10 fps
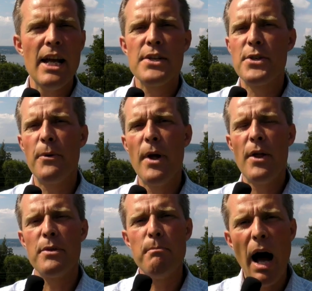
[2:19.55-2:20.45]
So
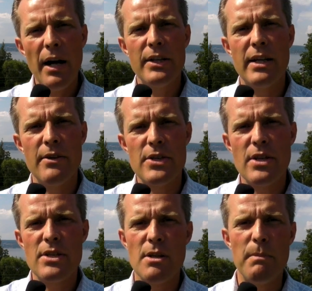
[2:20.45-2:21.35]
the monetary
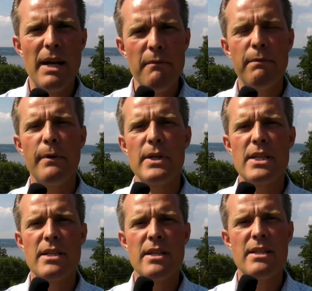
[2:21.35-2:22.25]
system
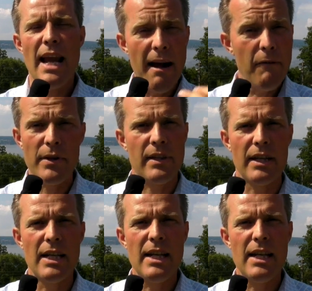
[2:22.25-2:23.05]
influences everything.